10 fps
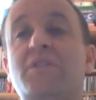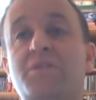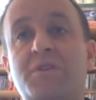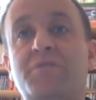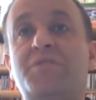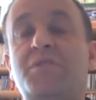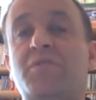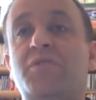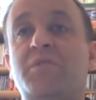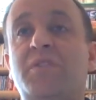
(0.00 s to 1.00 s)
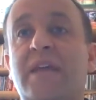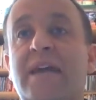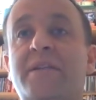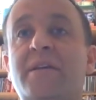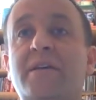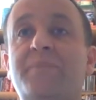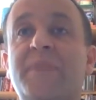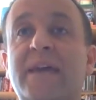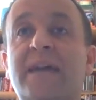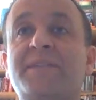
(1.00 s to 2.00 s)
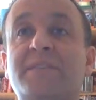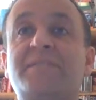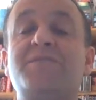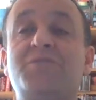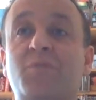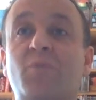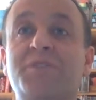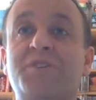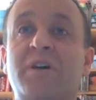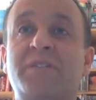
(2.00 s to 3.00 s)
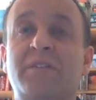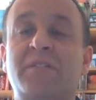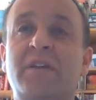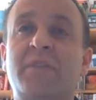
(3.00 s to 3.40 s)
you know that you can do it again, and this isn't your one shot at it.